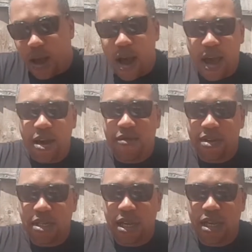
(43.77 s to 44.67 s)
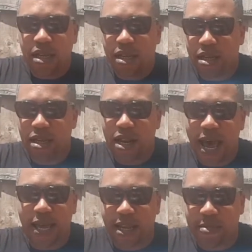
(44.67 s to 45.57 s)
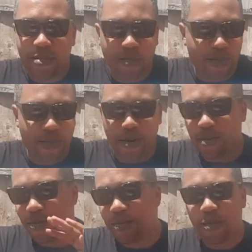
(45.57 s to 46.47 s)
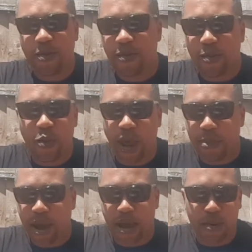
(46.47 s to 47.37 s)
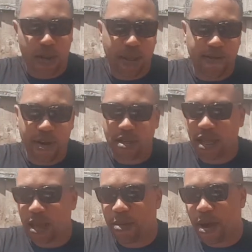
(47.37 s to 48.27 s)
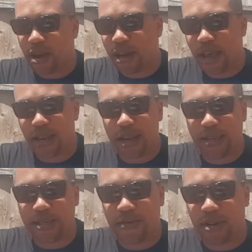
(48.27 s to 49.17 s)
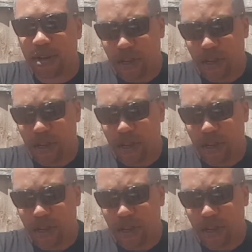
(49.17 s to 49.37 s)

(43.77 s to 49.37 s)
I obviously like them from way back when they first came out in 1997